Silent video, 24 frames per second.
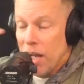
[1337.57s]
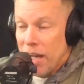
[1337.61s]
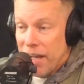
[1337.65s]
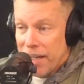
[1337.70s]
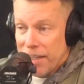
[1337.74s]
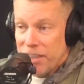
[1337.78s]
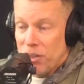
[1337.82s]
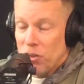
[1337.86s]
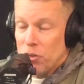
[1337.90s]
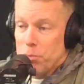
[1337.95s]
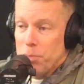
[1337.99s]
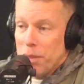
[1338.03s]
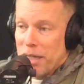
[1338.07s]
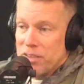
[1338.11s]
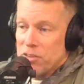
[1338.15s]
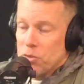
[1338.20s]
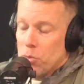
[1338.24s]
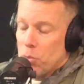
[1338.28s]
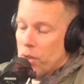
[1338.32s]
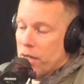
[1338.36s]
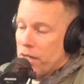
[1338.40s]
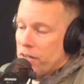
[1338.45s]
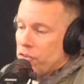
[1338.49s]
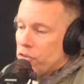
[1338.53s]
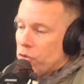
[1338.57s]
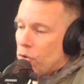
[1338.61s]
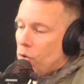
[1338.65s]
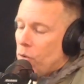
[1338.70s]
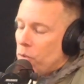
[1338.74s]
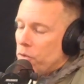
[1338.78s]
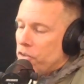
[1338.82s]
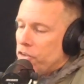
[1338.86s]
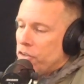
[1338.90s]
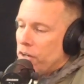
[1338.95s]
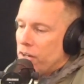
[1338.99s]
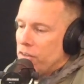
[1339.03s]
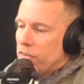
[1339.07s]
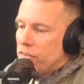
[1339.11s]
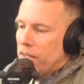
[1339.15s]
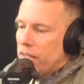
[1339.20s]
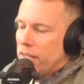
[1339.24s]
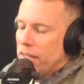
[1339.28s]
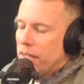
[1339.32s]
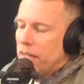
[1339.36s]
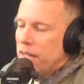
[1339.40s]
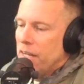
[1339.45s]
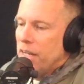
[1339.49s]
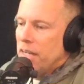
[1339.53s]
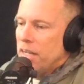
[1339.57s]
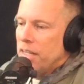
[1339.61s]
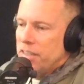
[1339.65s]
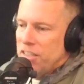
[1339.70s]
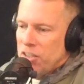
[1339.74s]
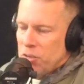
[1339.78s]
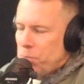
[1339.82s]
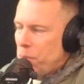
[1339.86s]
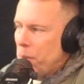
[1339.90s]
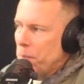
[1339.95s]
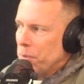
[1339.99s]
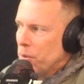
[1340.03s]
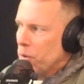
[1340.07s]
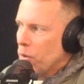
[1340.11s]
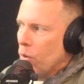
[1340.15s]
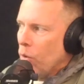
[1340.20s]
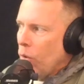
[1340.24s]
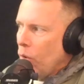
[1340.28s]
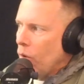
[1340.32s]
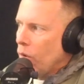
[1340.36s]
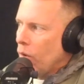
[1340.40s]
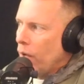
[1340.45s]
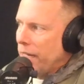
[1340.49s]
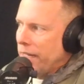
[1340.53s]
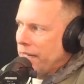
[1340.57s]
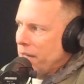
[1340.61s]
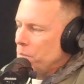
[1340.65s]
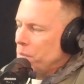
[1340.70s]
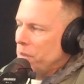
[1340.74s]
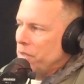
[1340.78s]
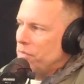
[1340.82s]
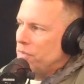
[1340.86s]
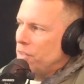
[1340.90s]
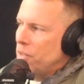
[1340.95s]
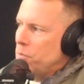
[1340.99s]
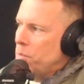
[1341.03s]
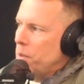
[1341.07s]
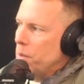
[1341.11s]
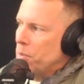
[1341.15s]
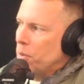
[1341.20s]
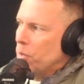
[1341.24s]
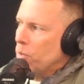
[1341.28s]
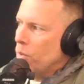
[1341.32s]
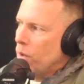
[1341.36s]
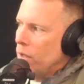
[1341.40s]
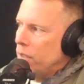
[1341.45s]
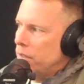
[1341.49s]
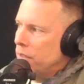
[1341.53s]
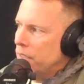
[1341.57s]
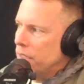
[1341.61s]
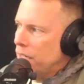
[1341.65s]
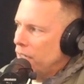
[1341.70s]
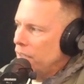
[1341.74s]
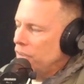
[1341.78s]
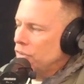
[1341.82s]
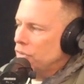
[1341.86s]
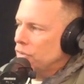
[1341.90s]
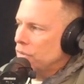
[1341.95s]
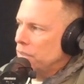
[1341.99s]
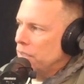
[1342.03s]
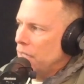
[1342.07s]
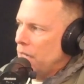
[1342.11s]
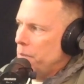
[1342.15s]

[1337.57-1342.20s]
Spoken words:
And it goes back to what I always try to say, that these people are all, I can't believe these people run the country.